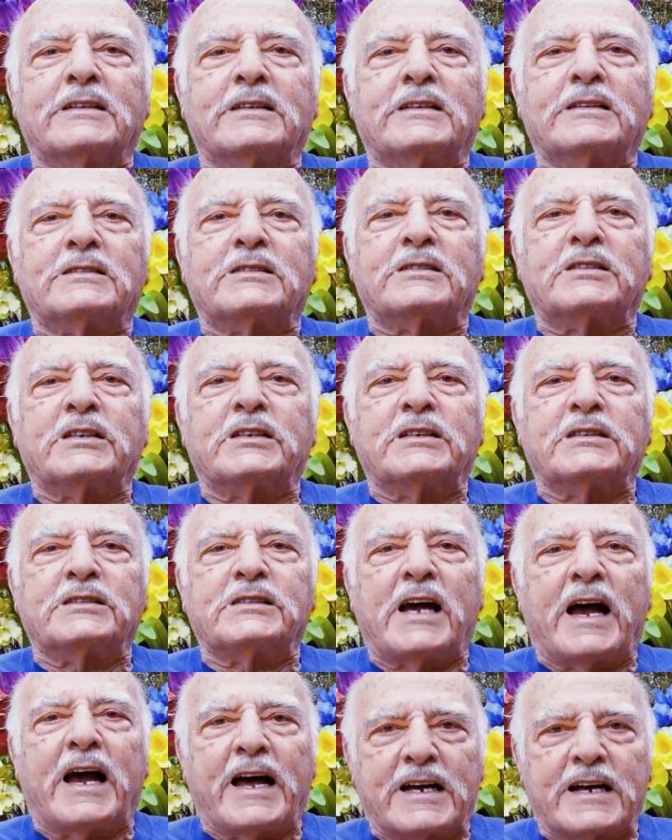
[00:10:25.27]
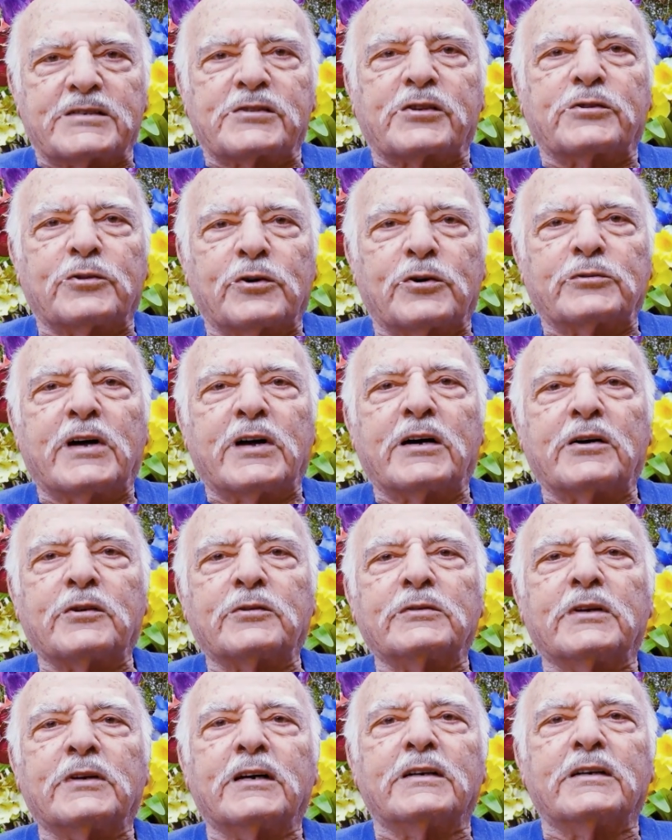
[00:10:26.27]
She has slowed
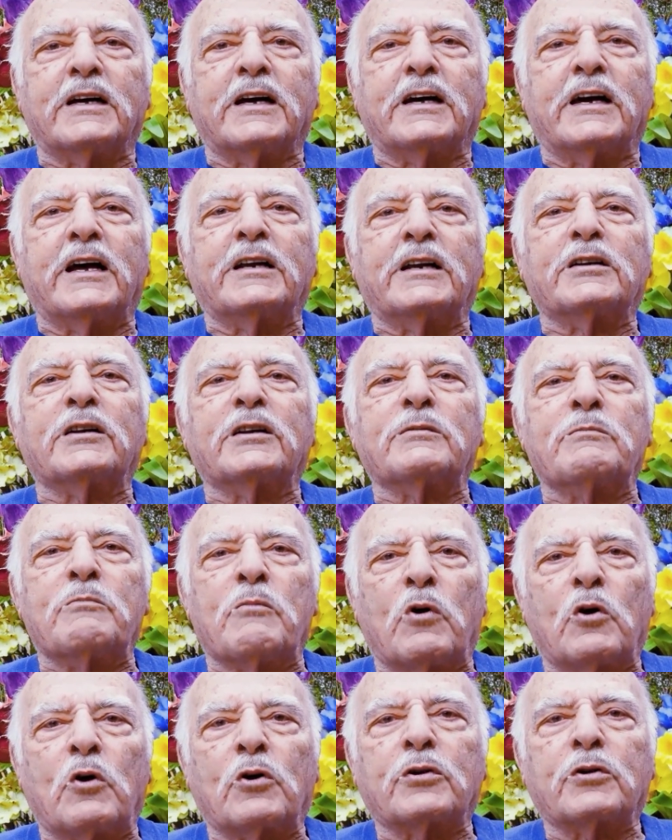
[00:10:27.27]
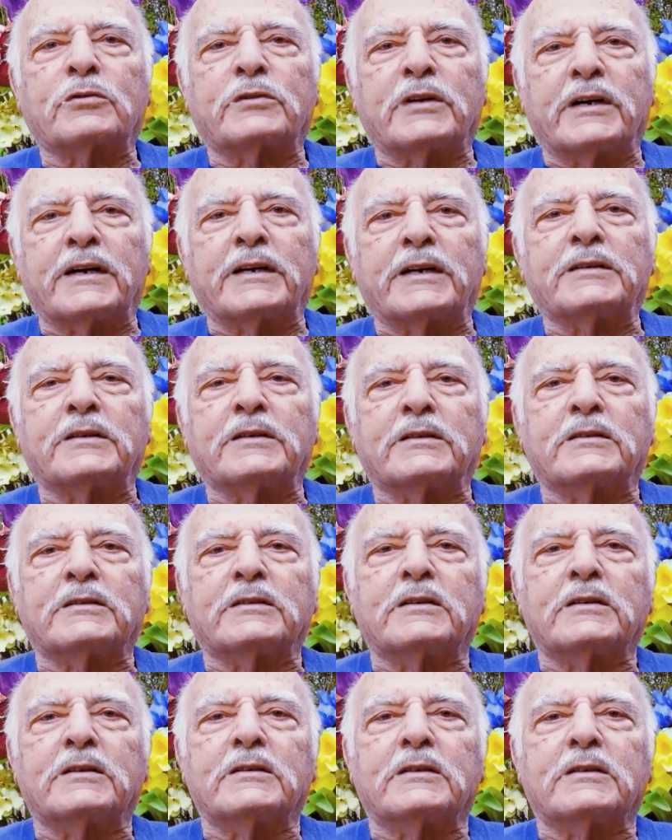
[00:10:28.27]
down a little more than
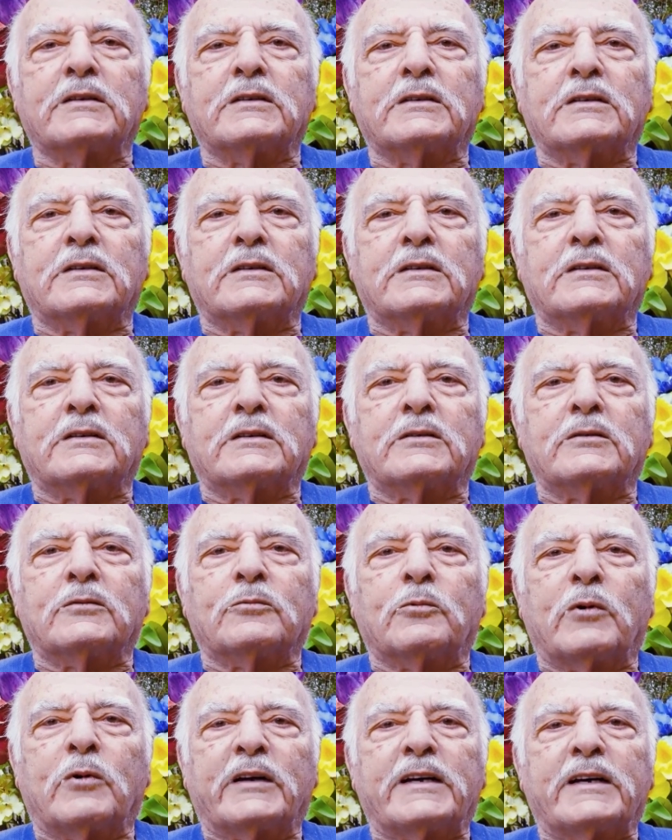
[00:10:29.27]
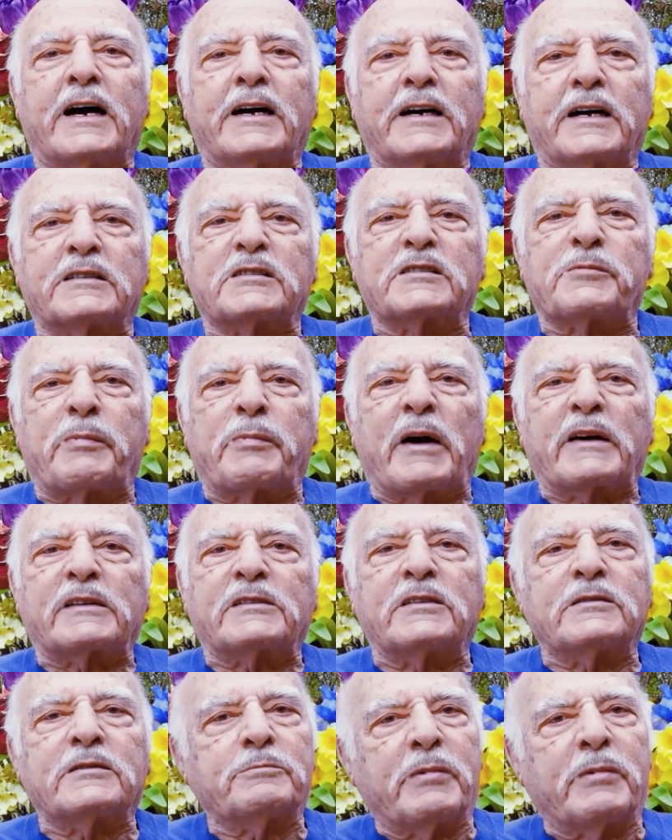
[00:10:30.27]
what I
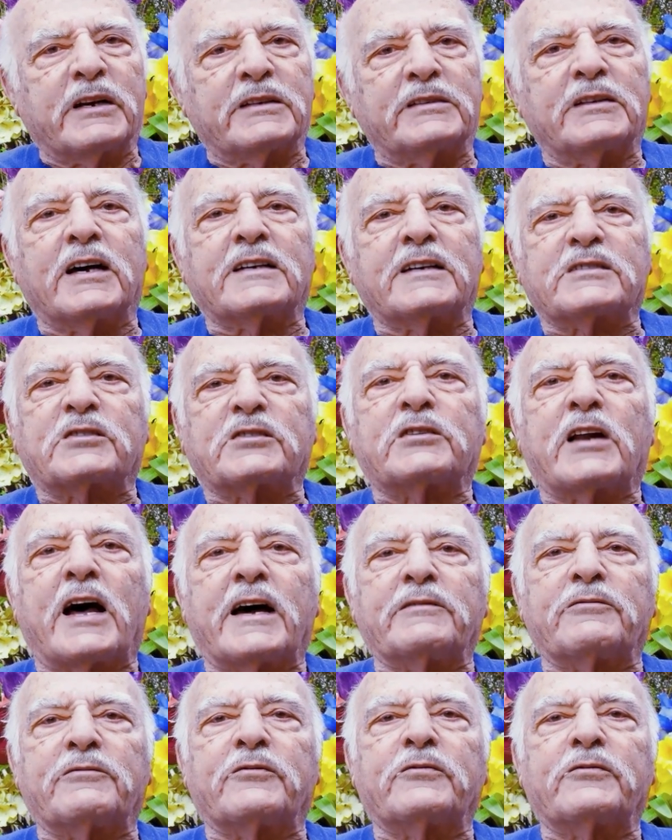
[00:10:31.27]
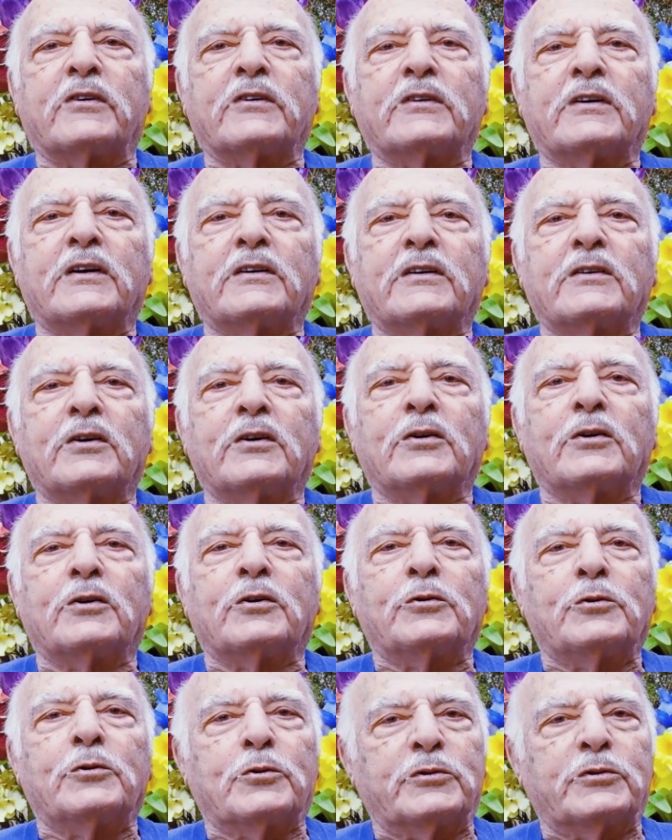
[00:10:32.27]
expected, but that's life.
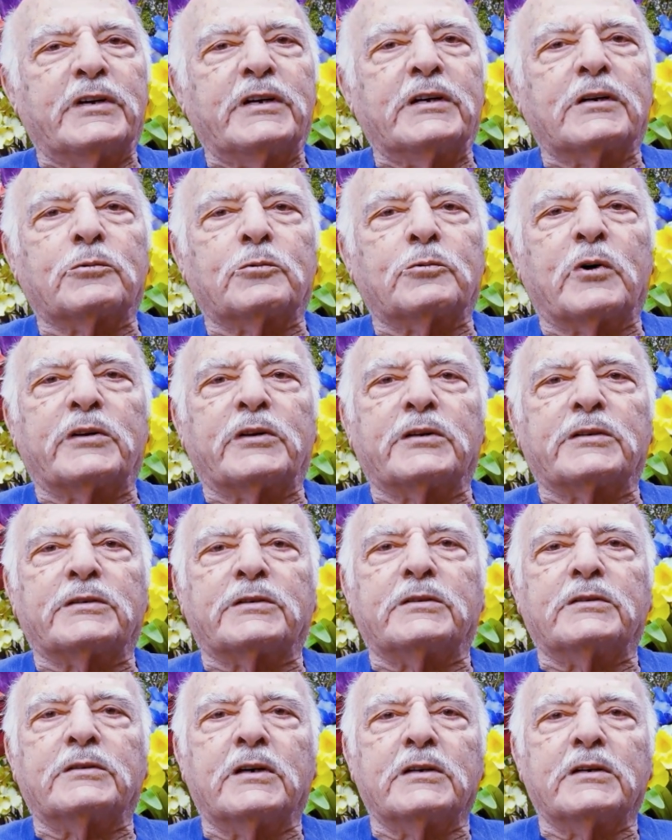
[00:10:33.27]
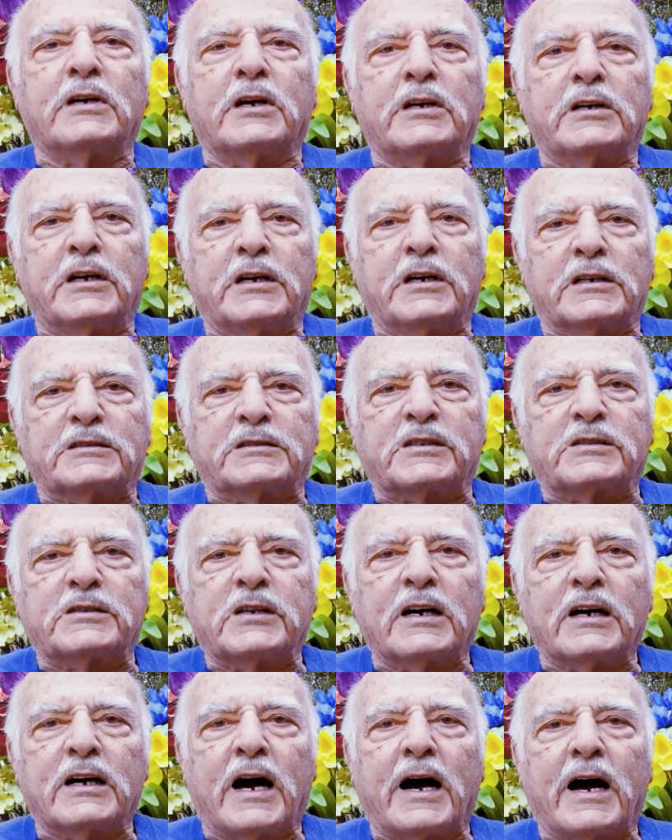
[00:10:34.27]
You deal with it. It's
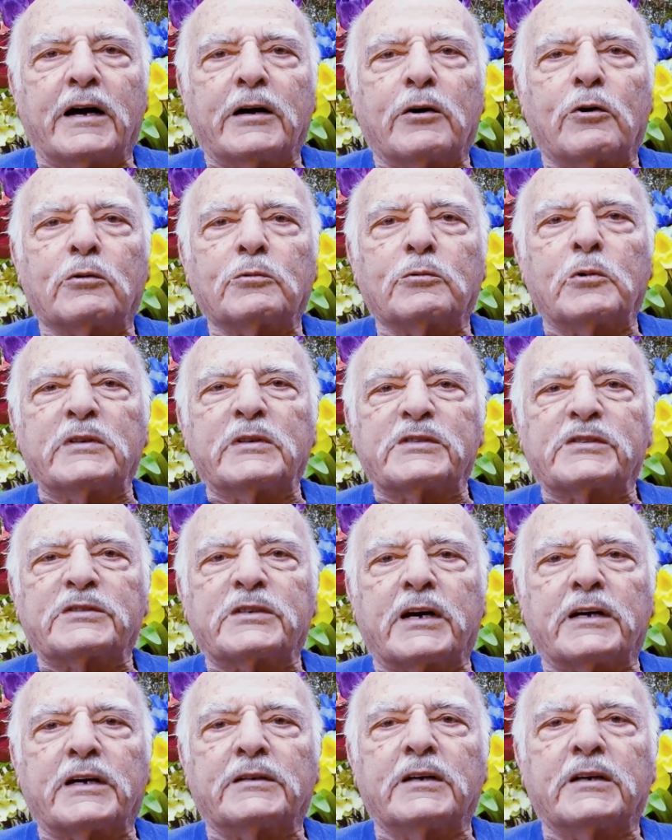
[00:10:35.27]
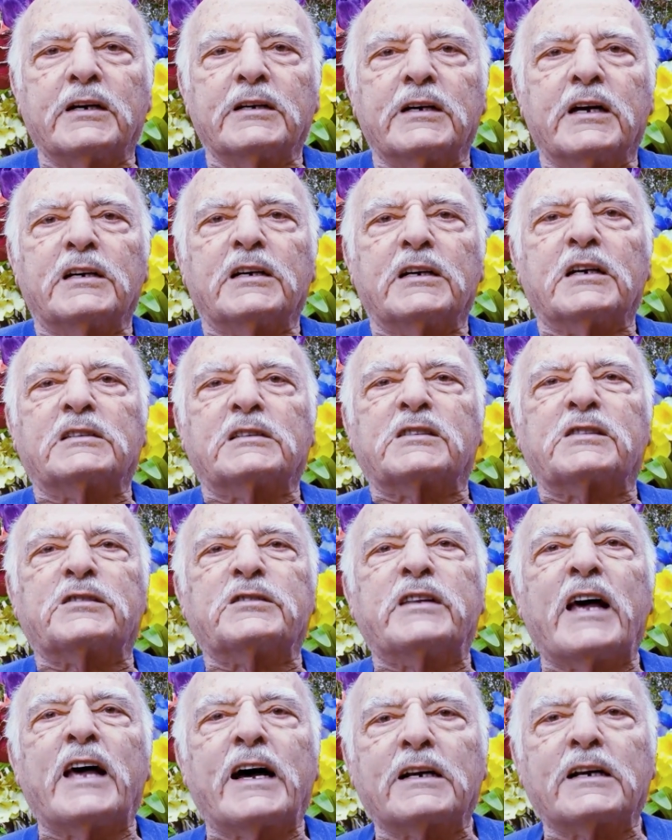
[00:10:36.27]
I always said it's
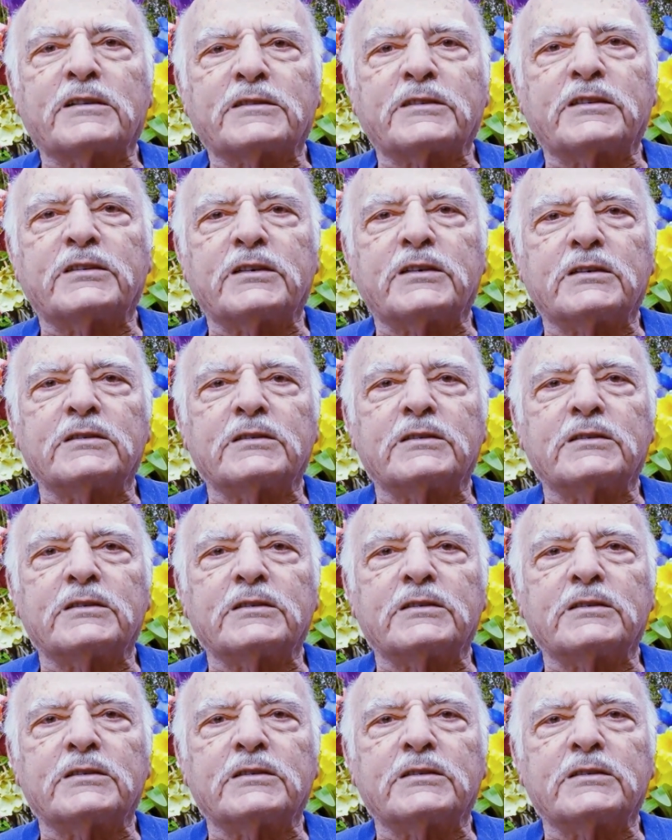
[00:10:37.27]
dealt,